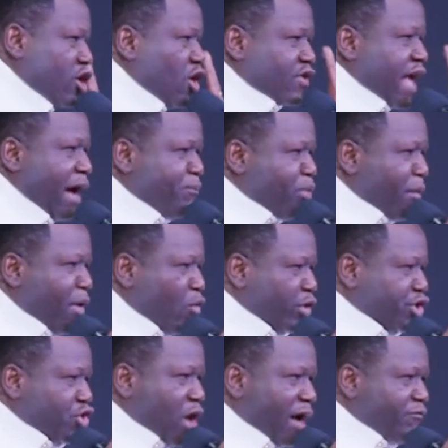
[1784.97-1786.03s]
doesn't have a problem with
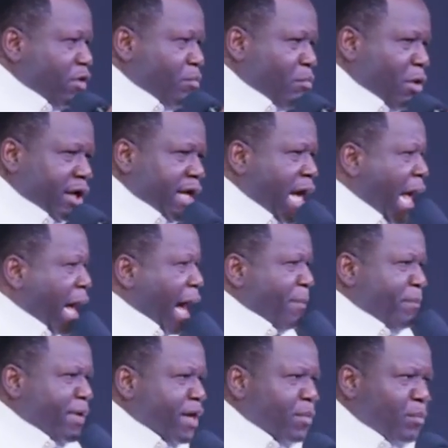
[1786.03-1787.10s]
you having money and
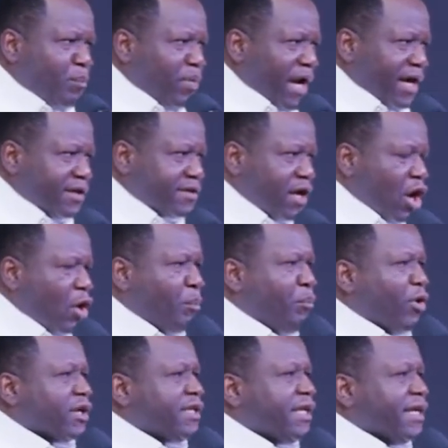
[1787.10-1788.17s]
being blessed,
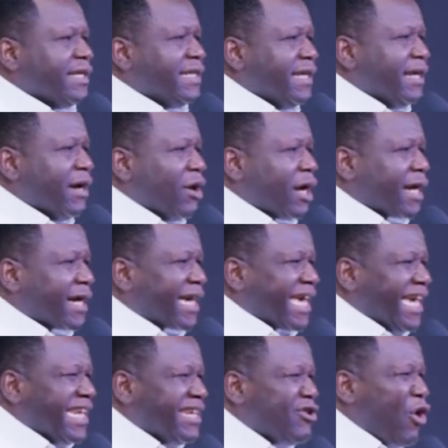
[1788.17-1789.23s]
but
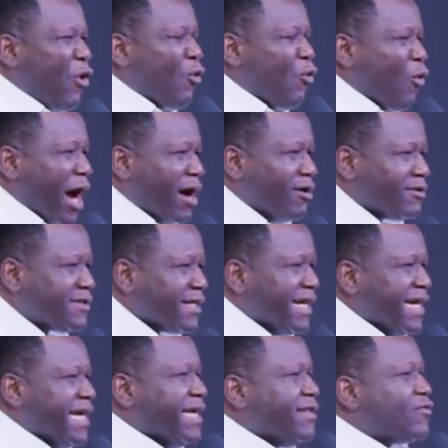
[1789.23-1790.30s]
kingdom wealth
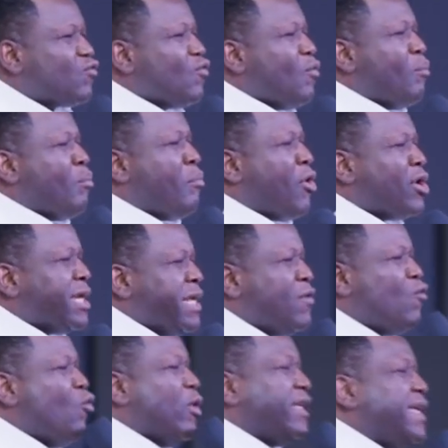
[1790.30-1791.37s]
is money
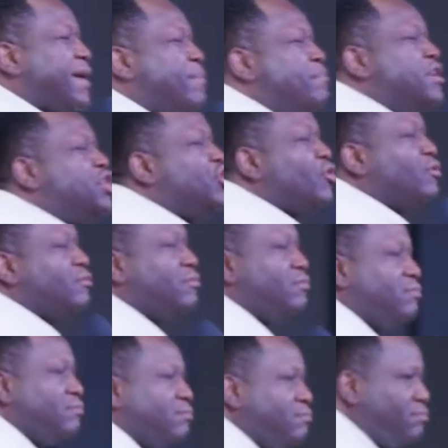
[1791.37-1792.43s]
with a mission.
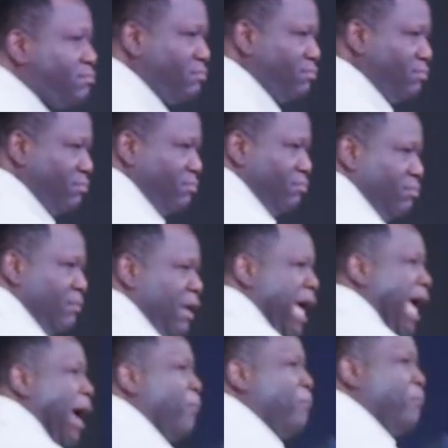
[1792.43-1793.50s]

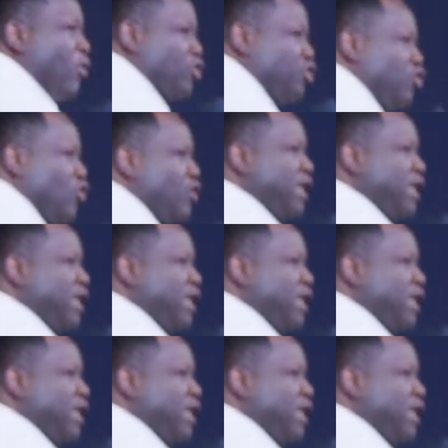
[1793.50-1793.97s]
A portion